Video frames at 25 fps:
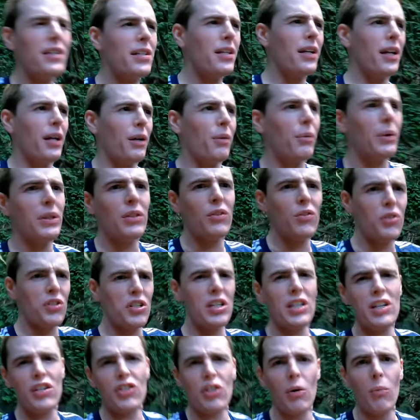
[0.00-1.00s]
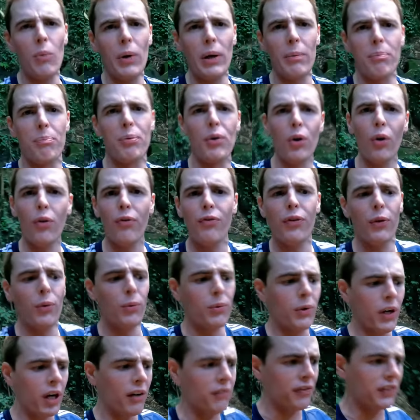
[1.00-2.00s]
isn't it, when you see somewhere
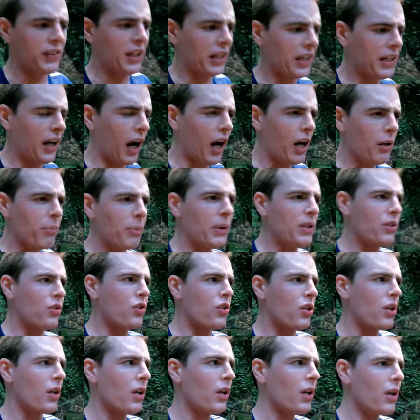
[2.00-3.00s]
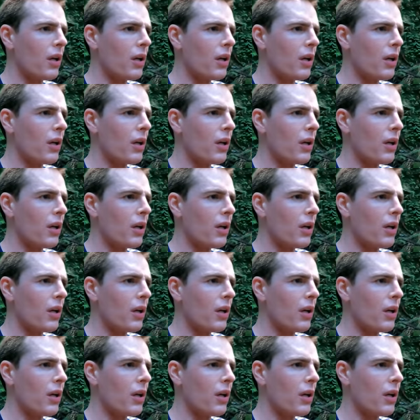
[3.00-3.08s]
beautiful covered in garbage?